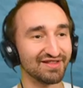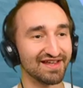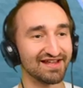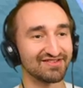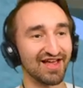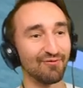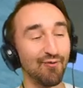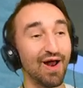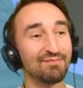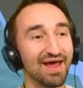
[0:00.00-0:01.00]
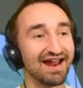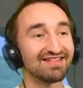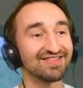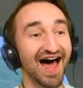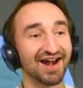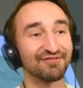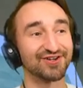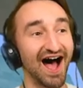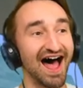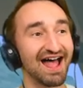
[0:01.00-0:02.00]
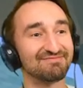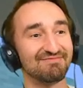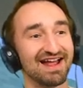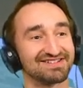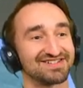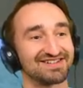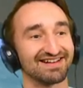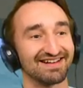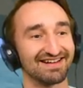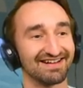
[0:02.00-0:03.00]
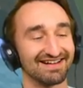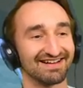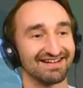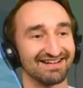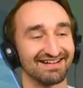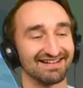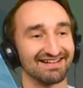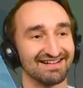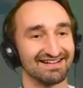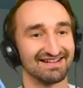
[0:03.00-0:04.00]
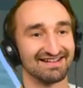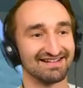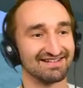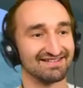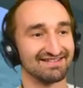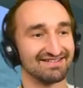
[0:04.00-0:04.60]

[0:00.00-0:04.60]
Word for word: building these things. One minute, it's not enough time, Mitch. Okay, extension. Uh, we'll go